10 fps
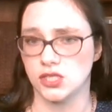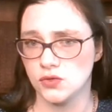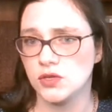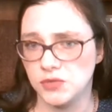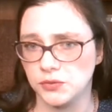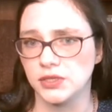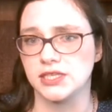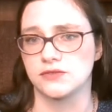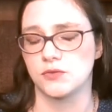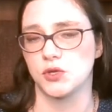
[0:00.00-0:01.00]
You can be
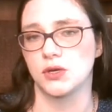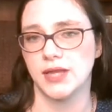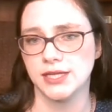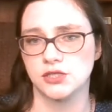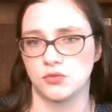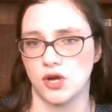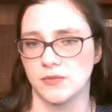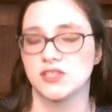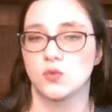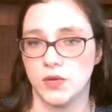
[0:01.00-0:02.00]
released from your election
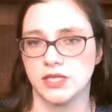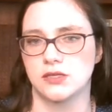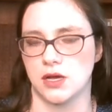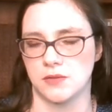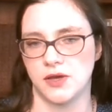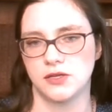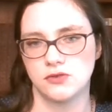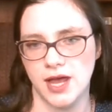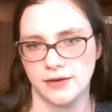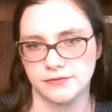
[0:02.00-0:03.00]
promise. We can talk about a
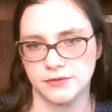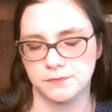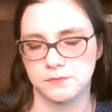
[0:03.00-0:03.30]
draft.